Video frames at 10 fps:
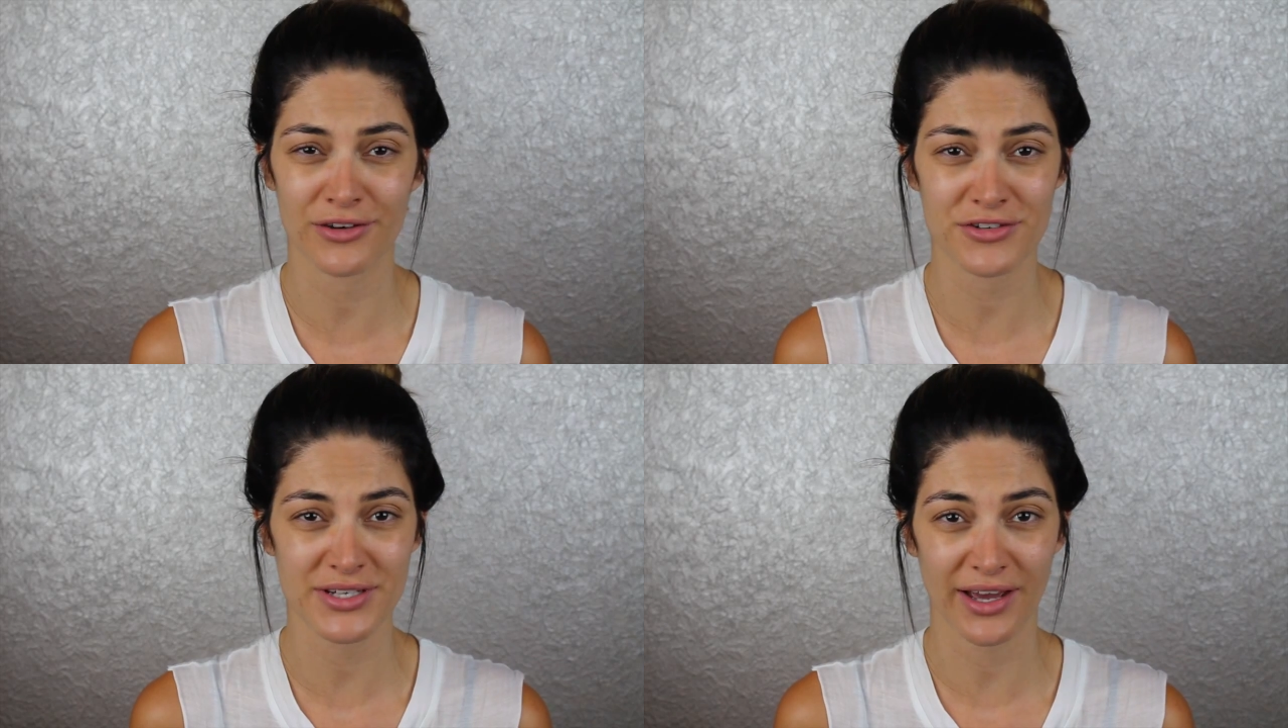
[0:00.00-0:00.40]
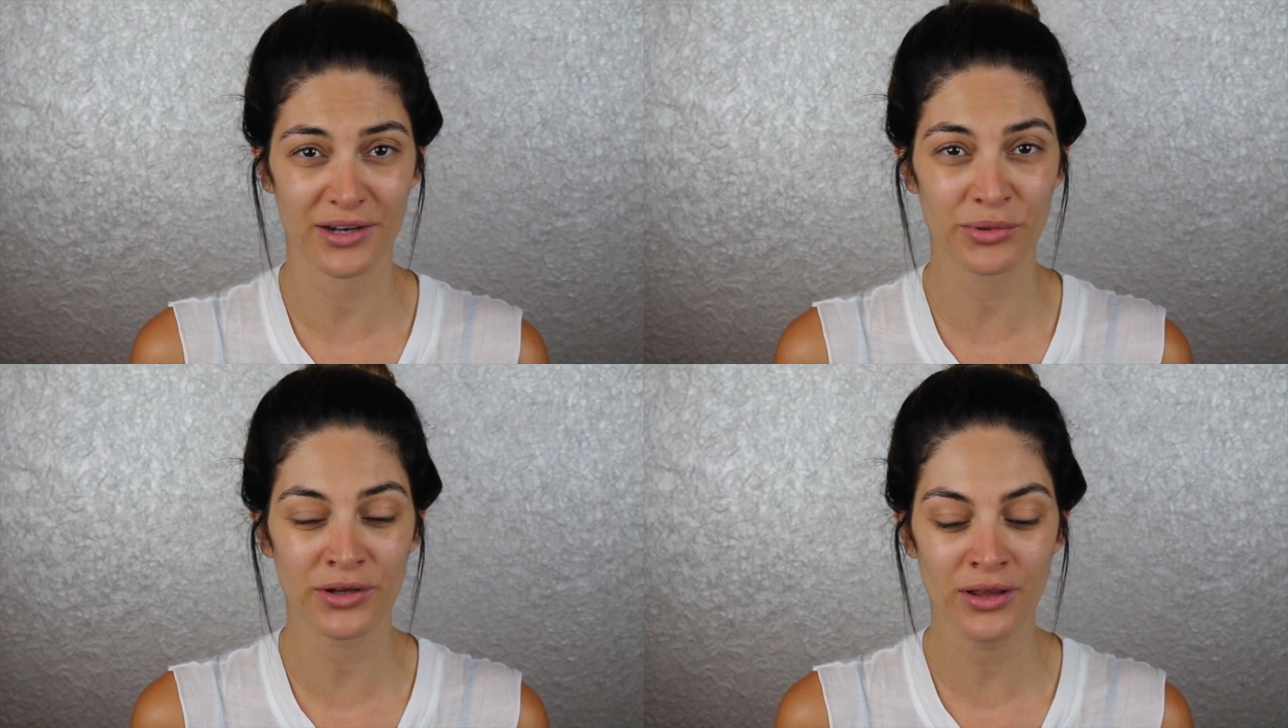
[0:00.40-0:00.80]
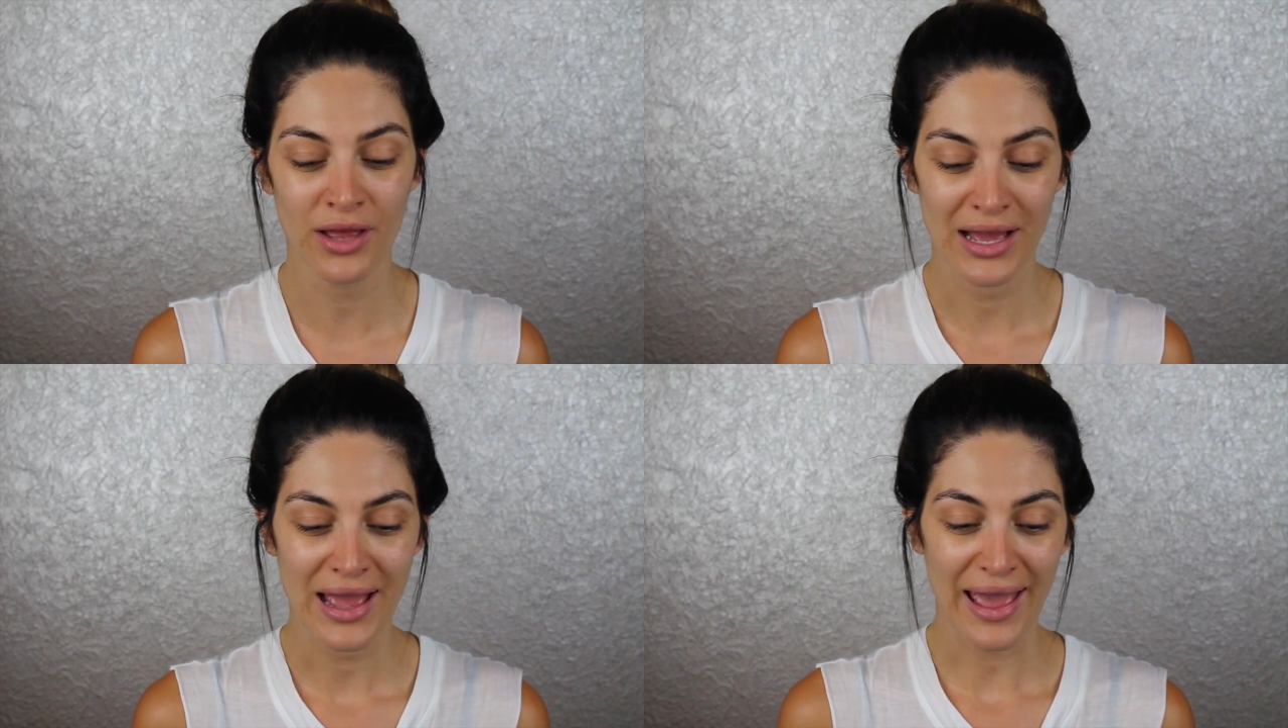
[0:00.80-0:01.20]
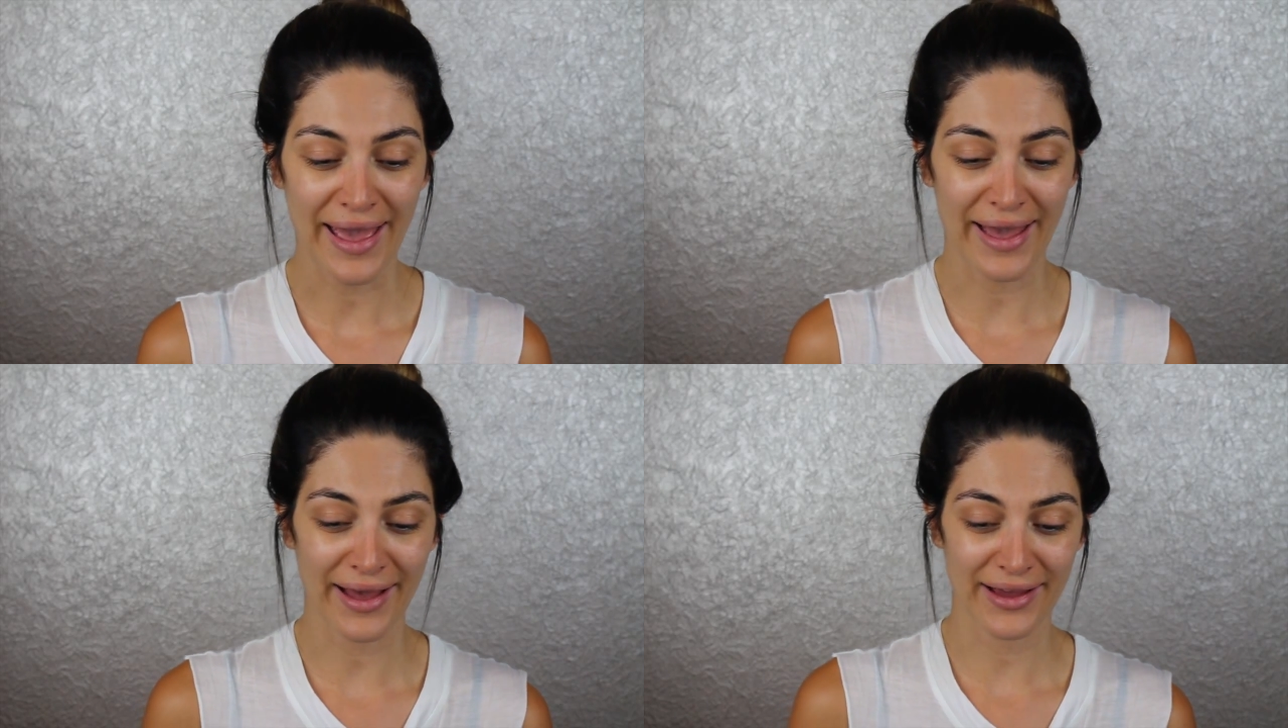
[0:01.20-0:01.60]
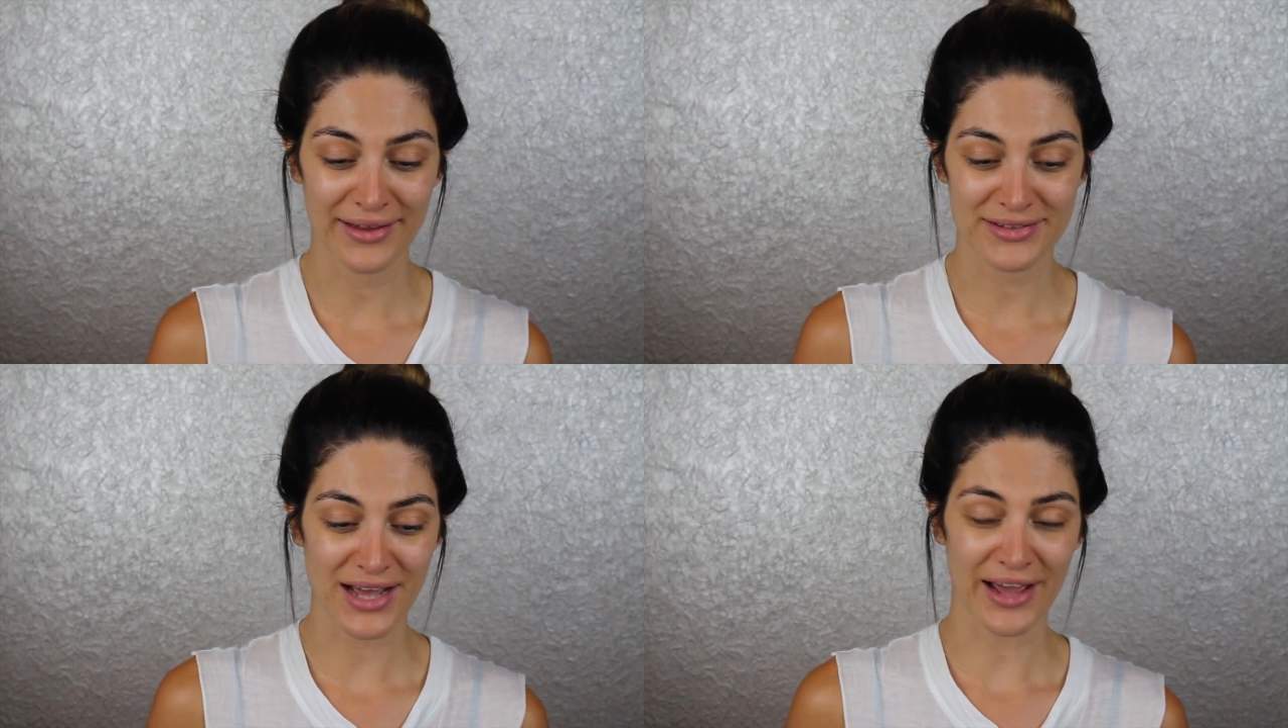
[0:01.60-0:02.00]
understandable,
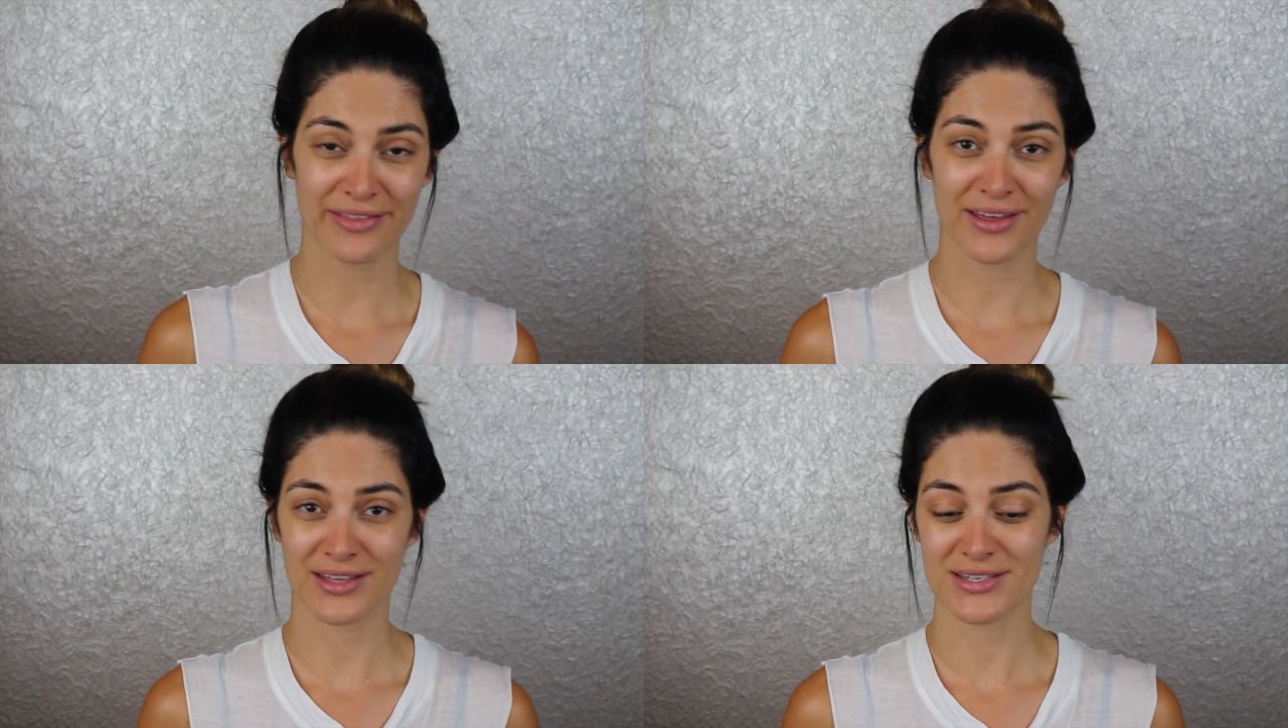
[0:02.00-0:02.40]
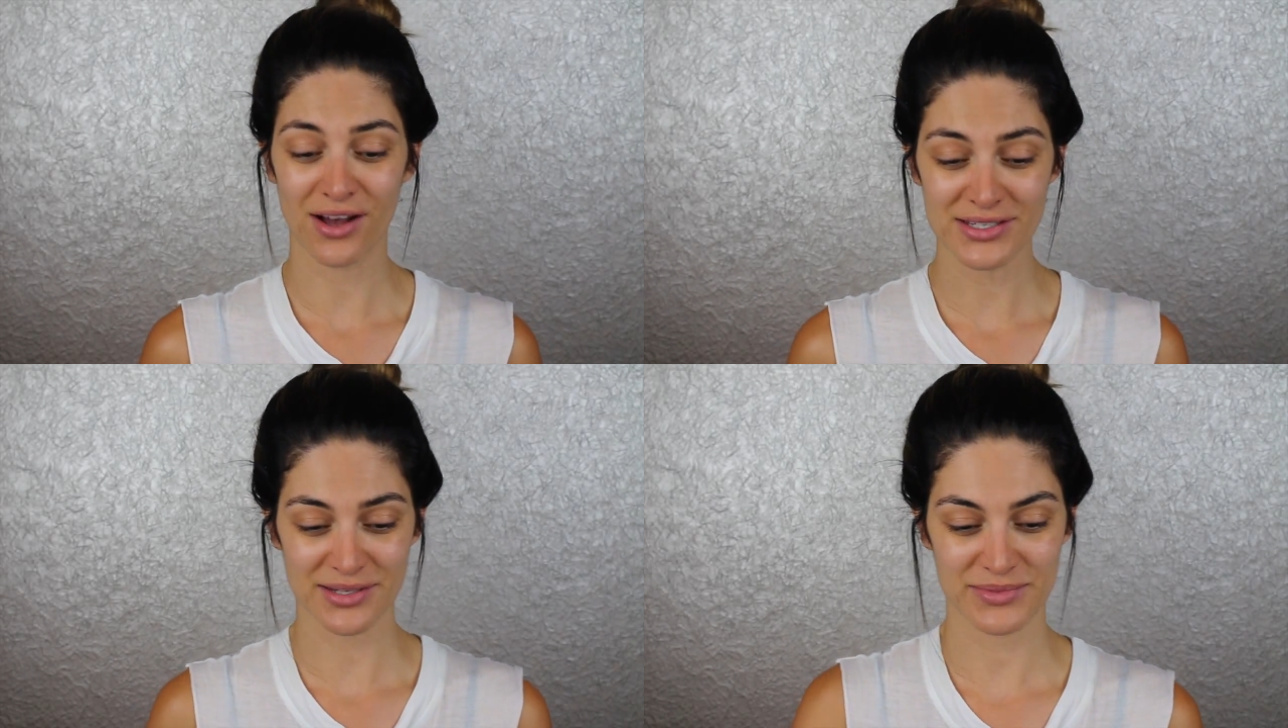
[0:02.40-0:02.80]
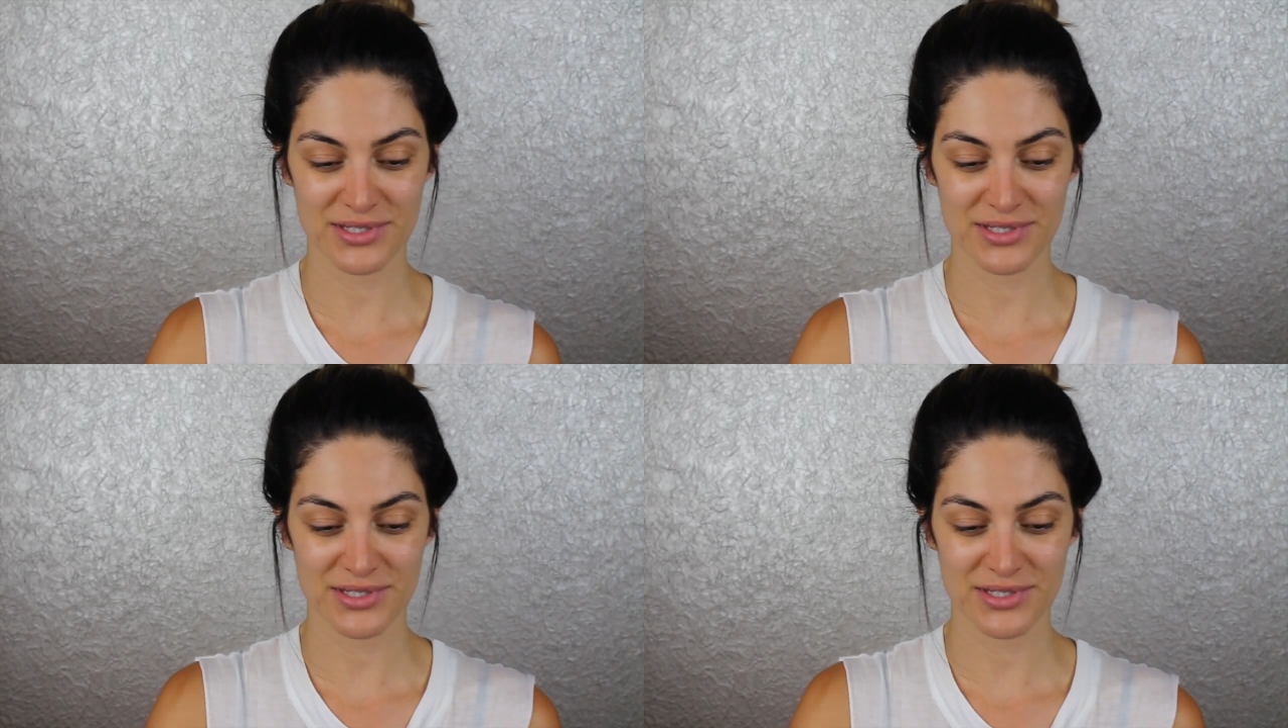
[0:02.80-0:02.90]
and I think it's awesome.